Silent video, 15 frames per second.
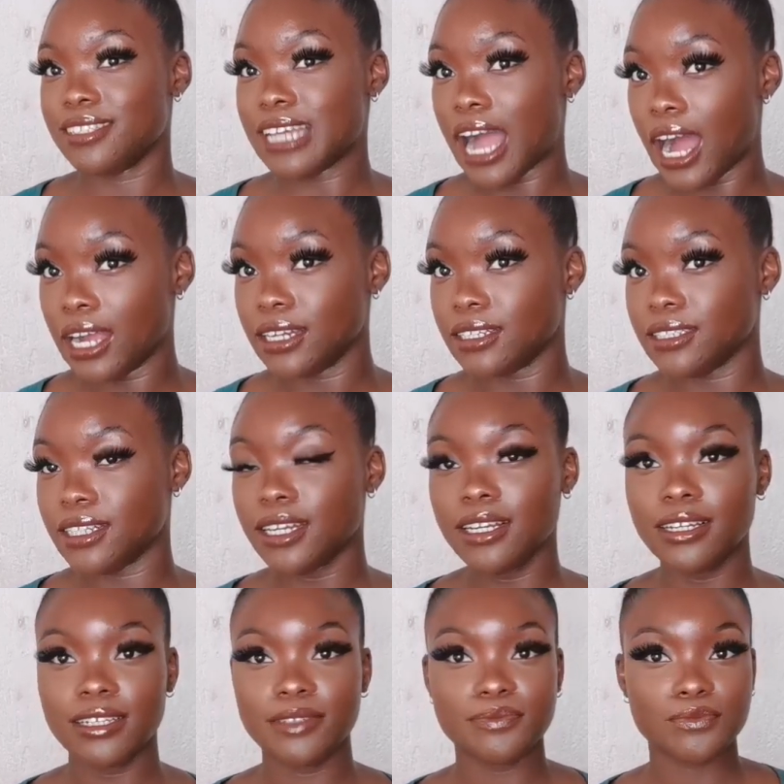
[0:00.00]

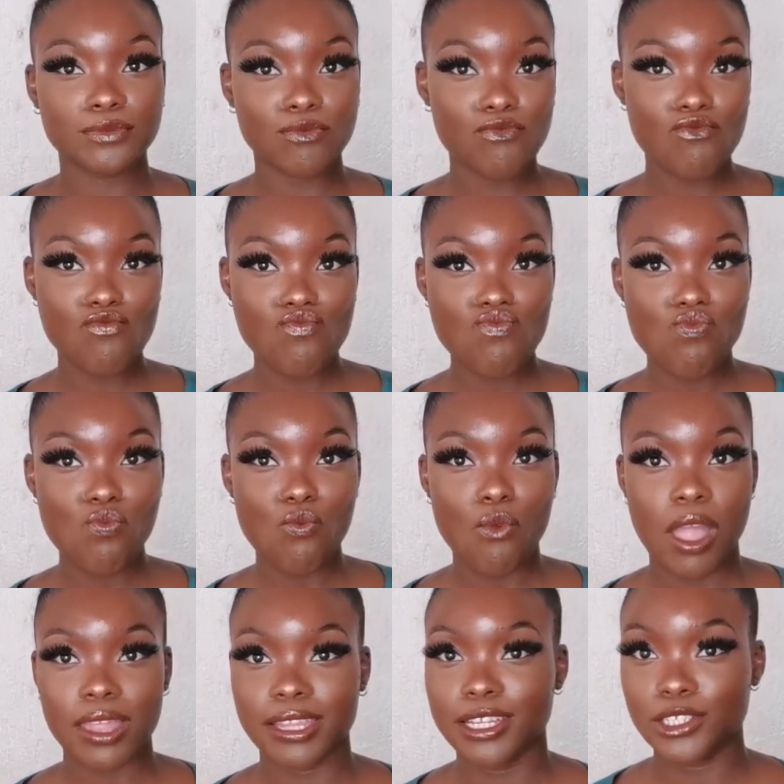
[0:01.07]
done,
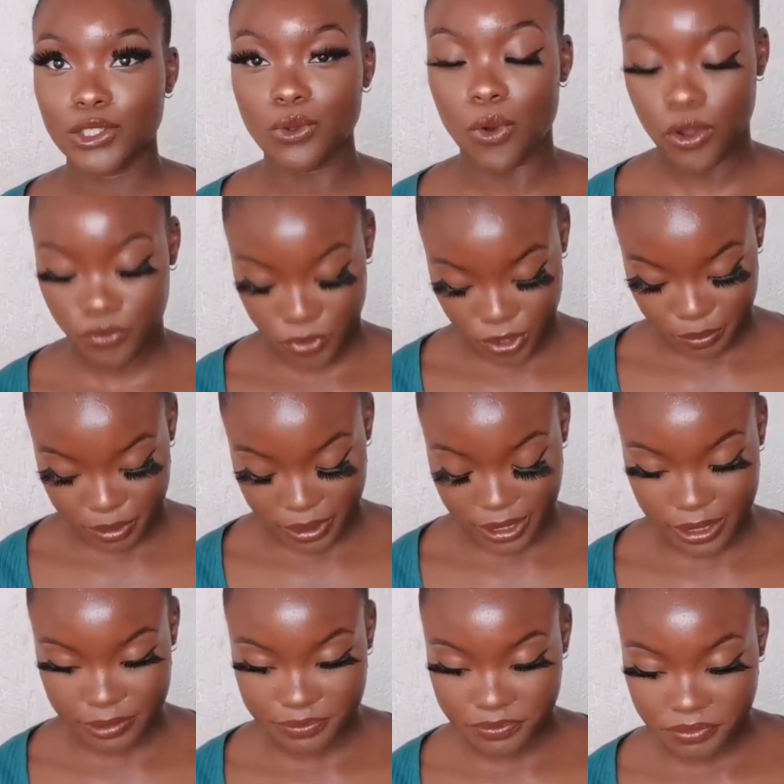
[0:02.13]
let's talk for a
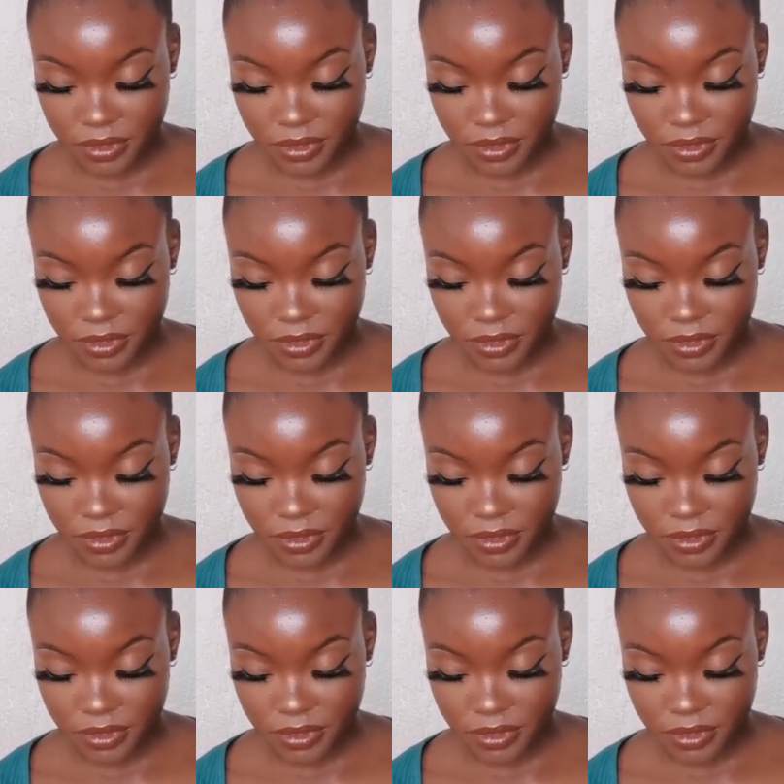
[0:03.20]
bit.